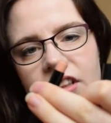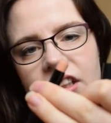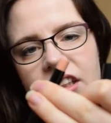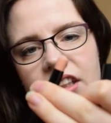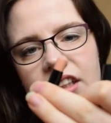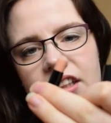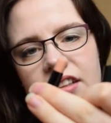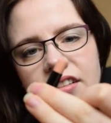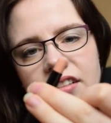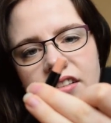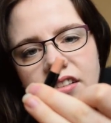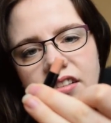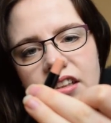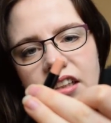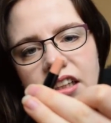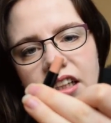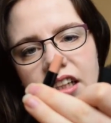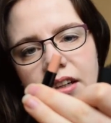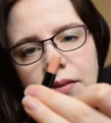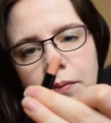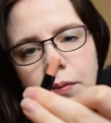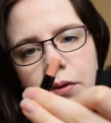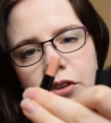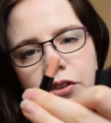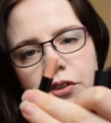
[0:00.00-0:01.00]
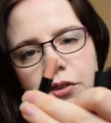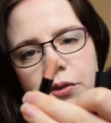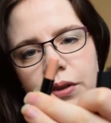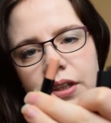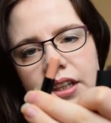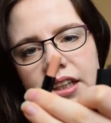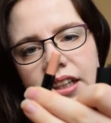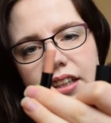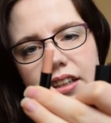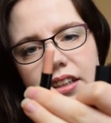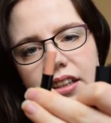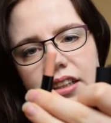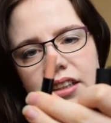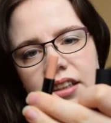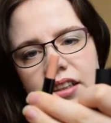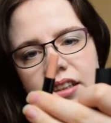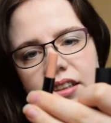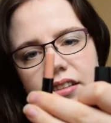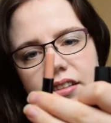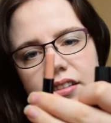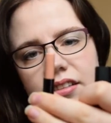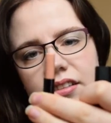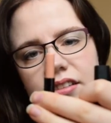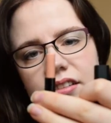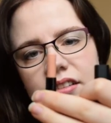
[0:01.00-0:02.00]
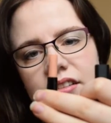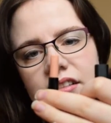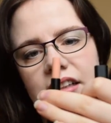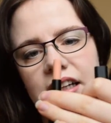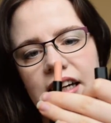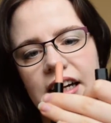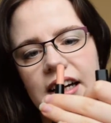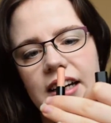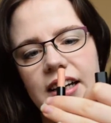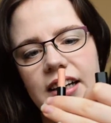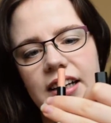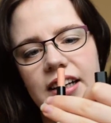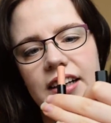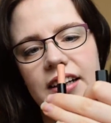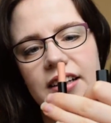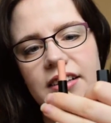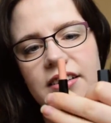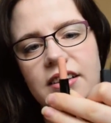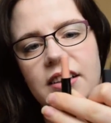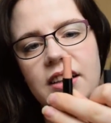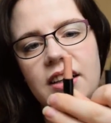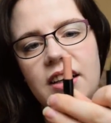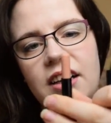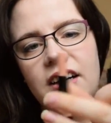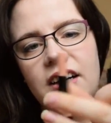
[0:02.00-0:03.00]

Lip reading: Let's see how much we get inside.